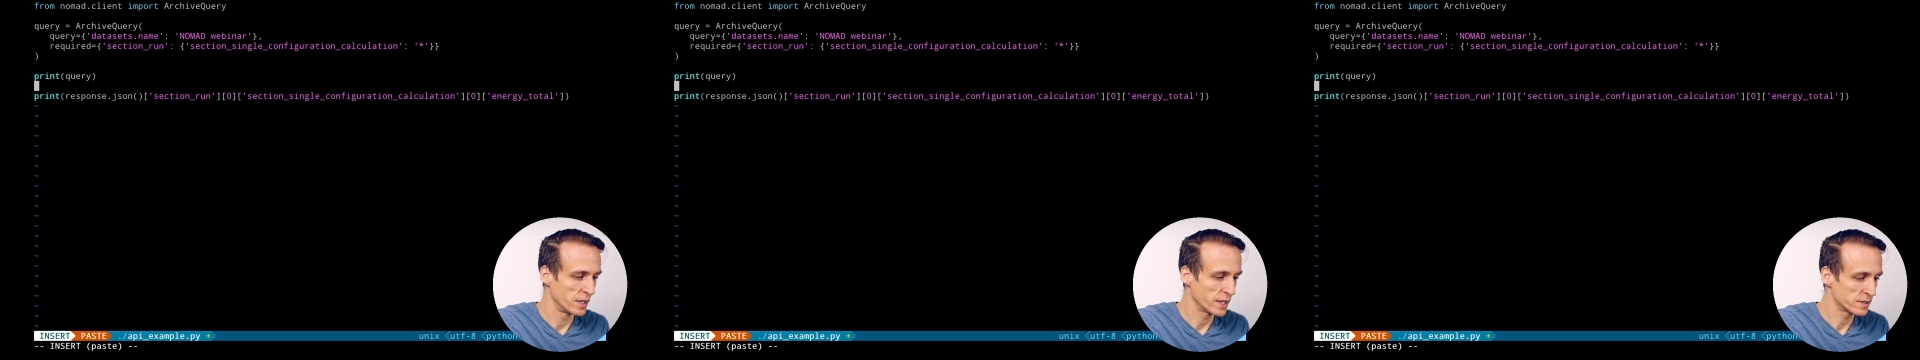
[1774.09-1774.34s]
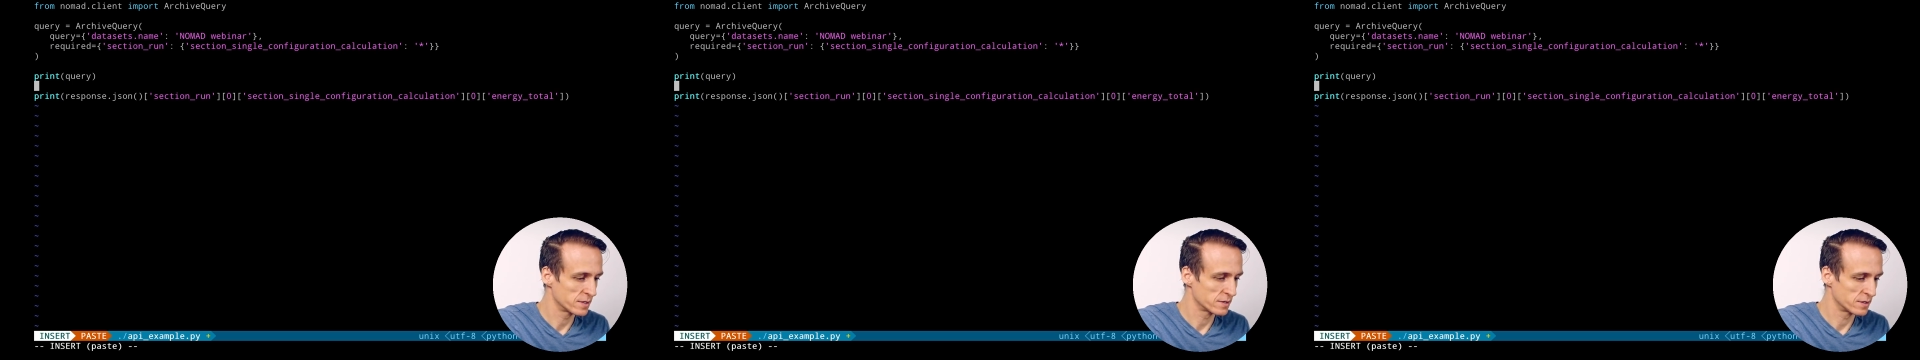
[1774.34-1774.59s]

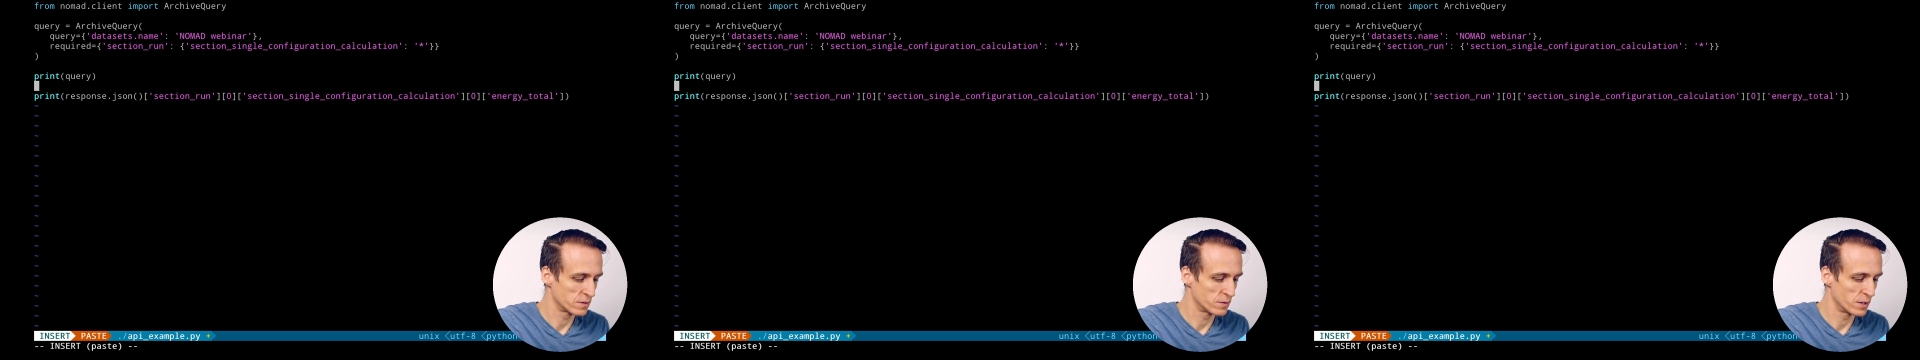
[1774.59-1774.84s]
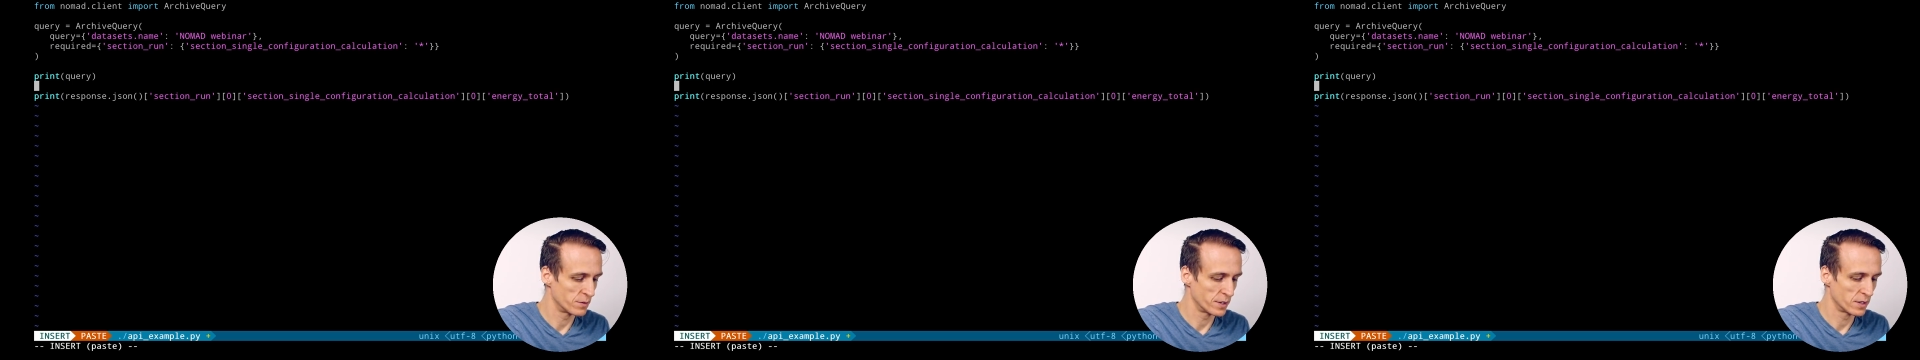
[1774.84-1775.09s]
access the
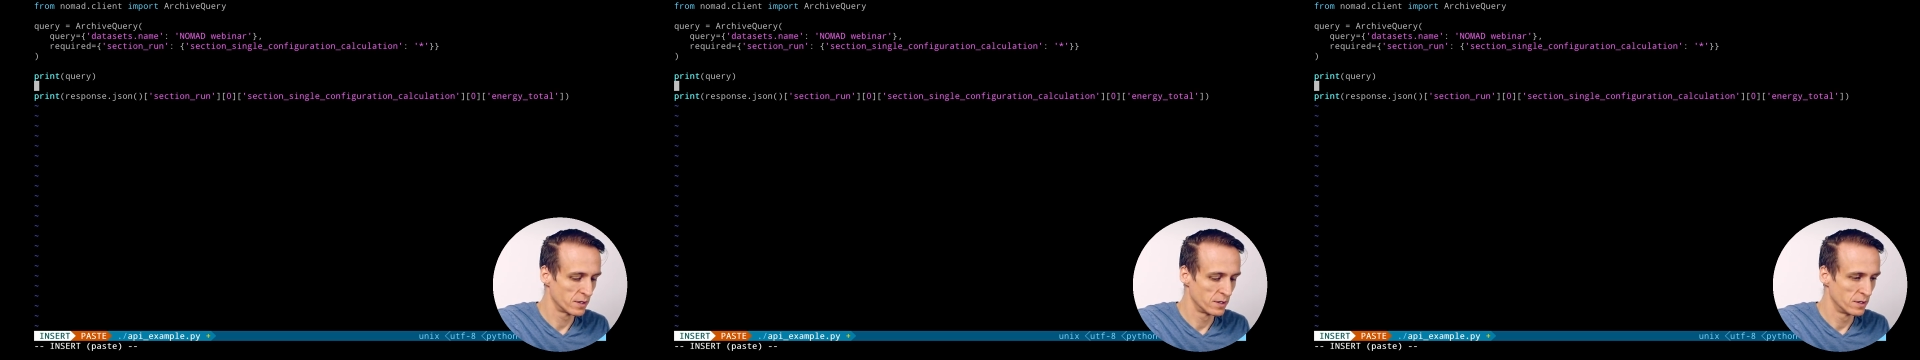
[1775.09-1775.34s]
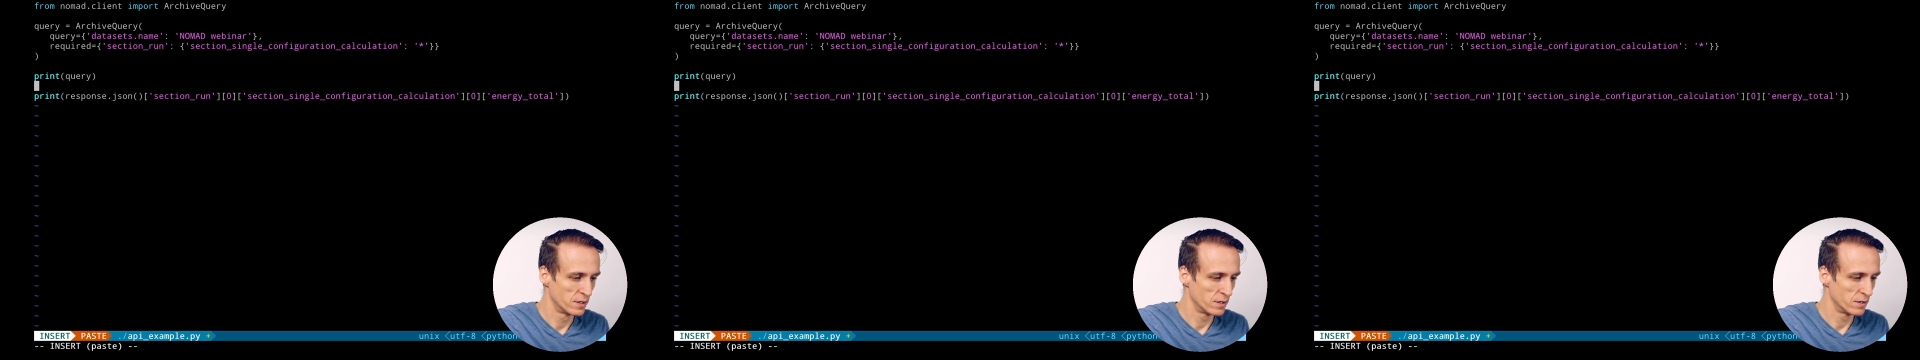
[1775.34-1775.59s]
query
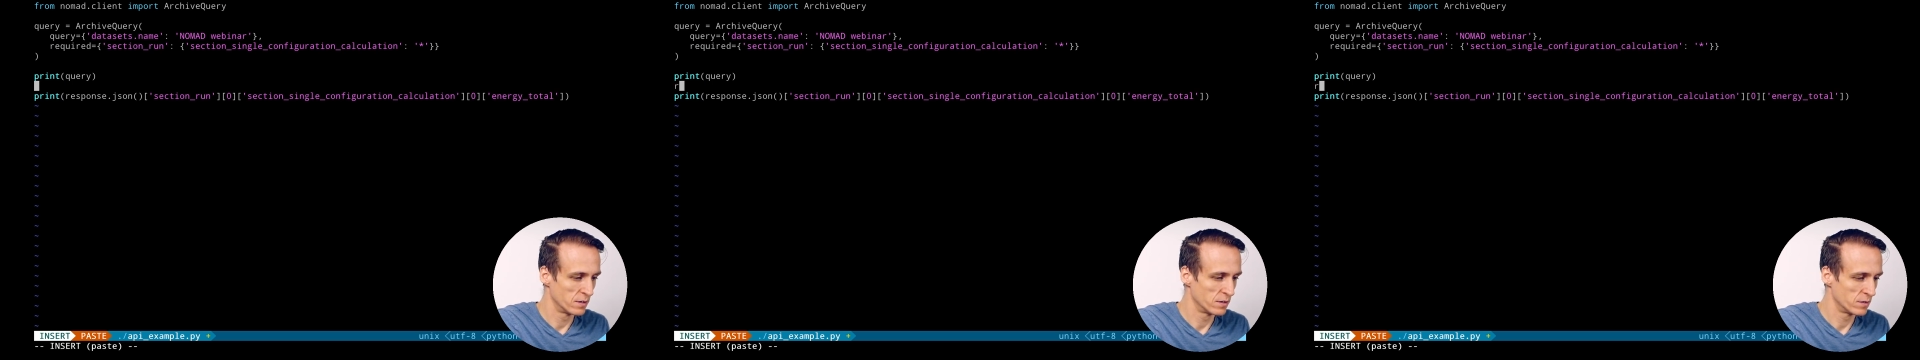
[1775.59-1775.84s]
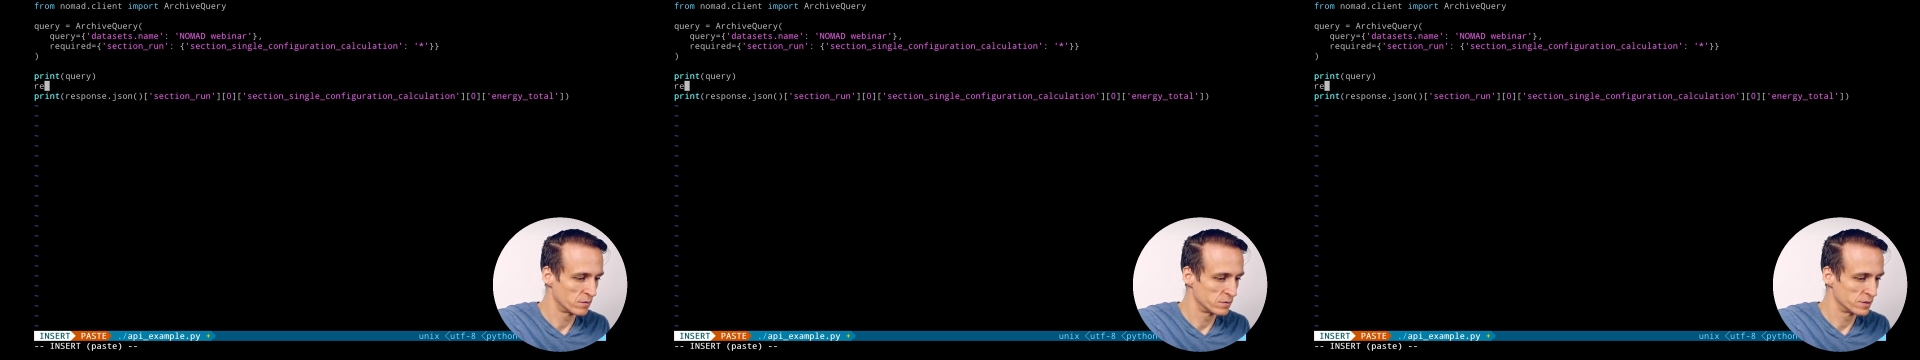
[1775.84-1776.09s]

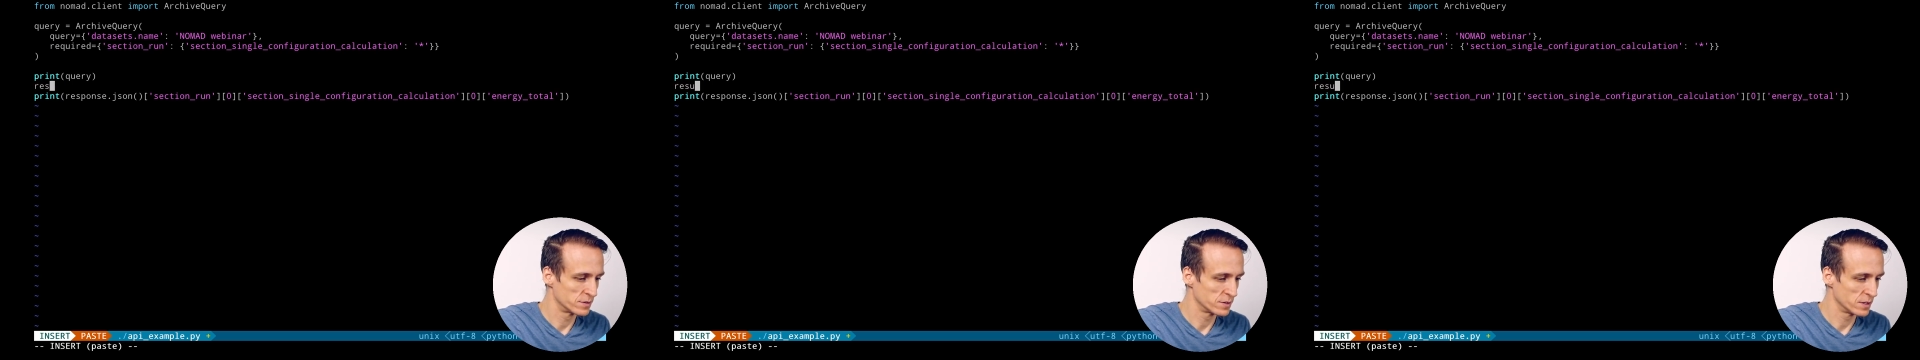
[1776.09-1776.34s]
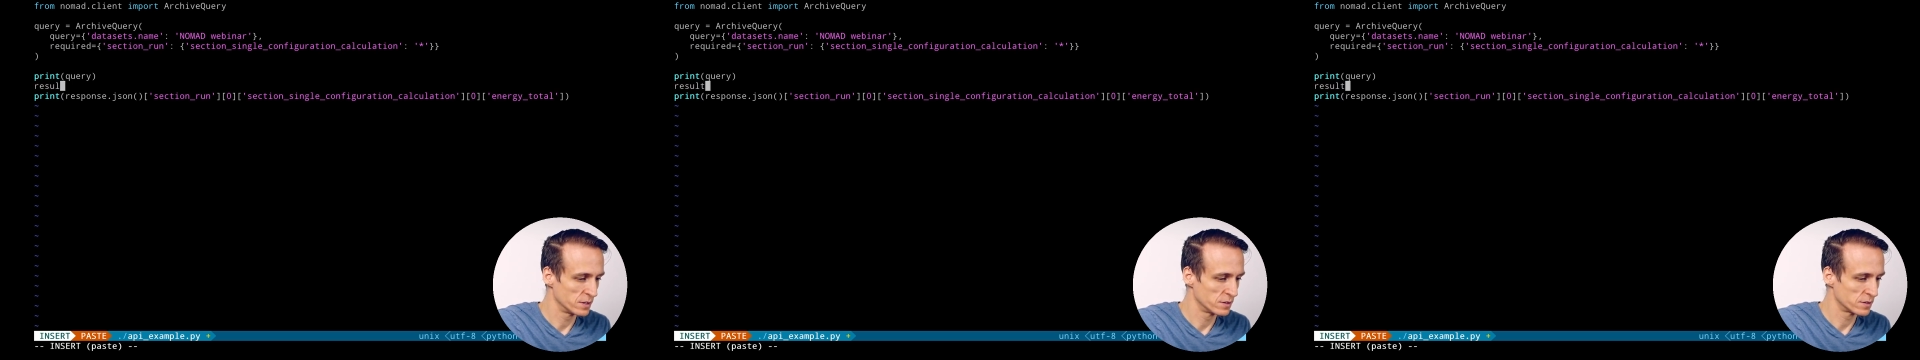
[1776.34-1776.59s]

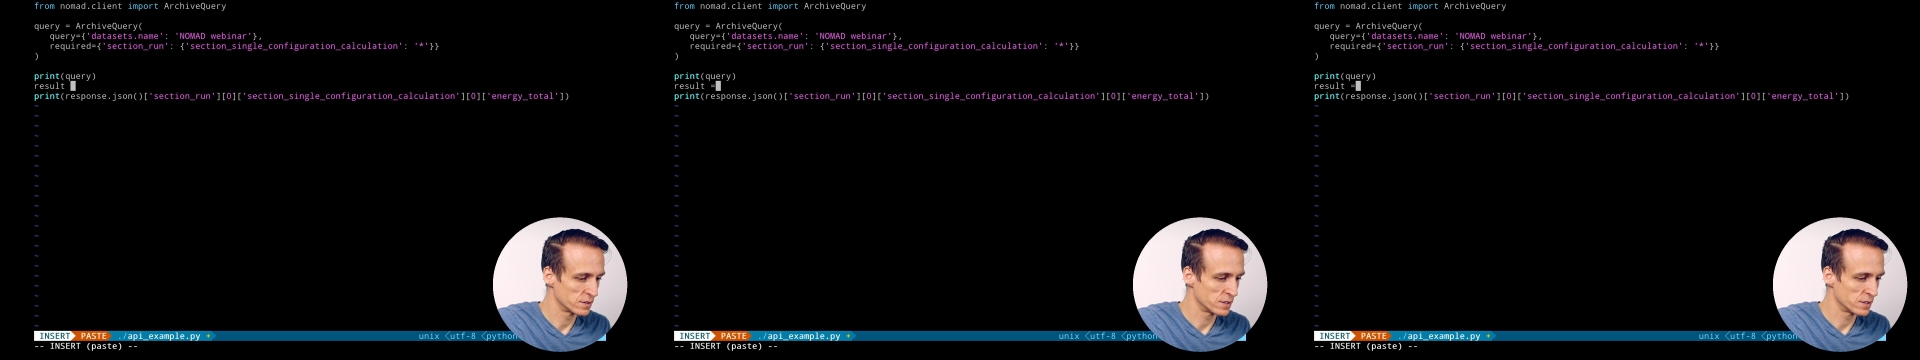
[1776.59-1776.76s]
result.